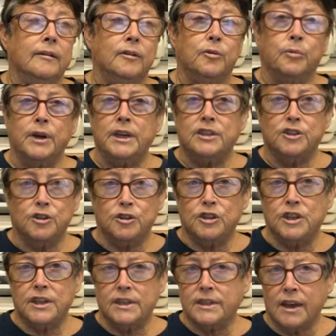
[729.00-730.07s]

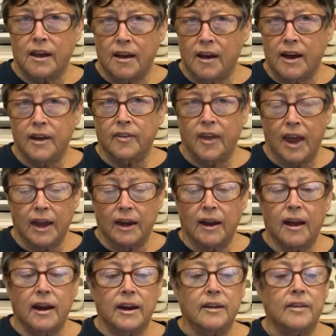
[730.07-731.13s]
research design, that
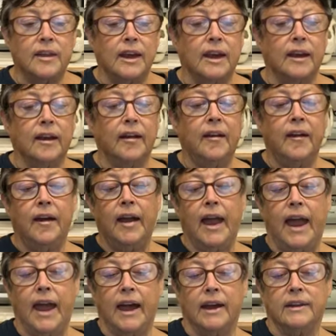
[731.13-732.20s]
kind of thing.
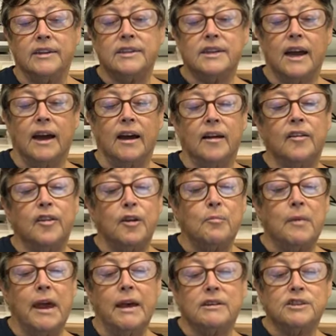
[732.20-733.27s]
And uh, the
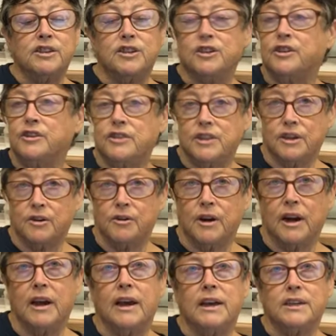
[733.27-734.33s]
master's
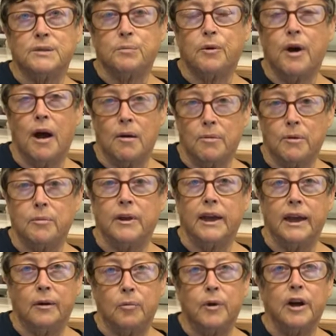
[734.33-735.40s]
degree is
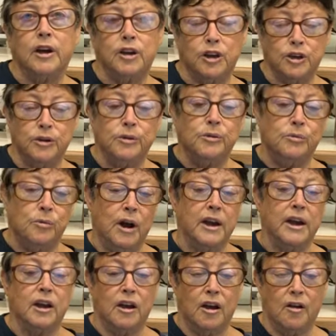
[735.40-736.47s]
probably where you want
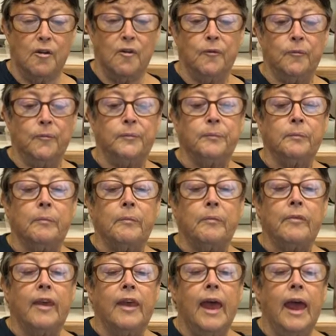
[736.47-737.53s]
to go.
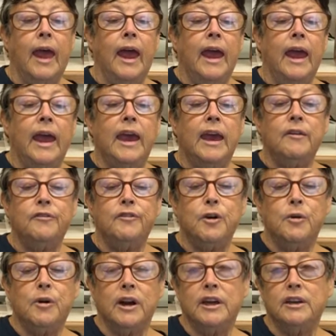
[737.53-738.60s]
If you
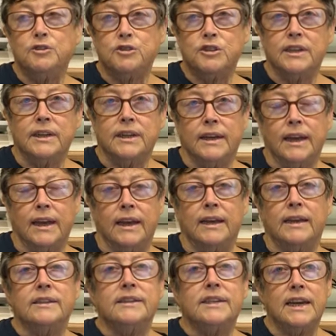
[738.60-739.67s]
are interested
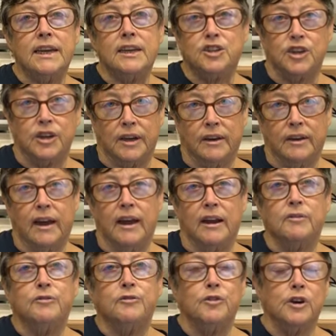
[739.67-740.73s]
in teaching at
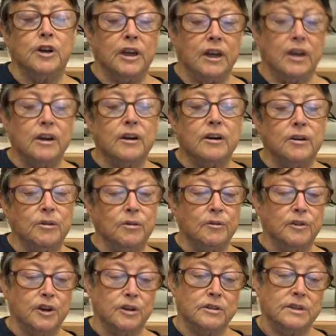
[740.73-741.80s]
a four-year
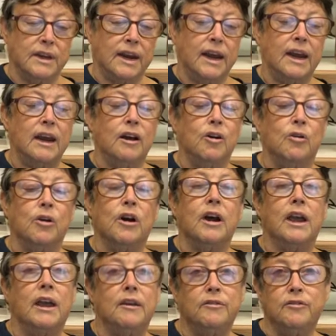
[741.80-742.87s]
university,
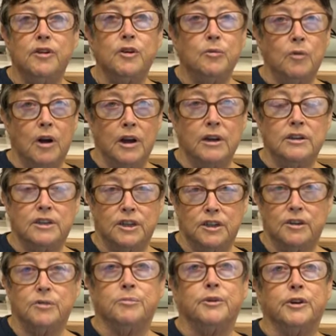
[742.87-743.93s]
or if you want to do
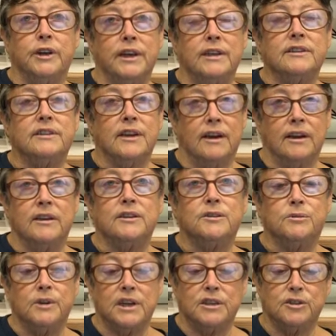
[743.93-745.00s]
marine science
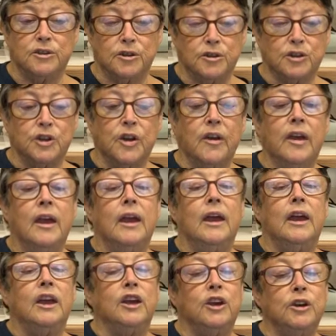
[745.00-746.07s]
research,
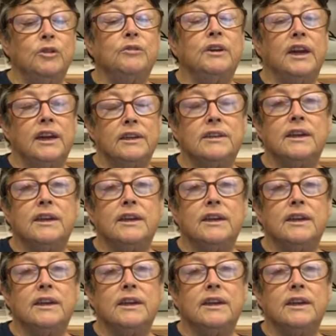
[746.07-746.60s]
you need to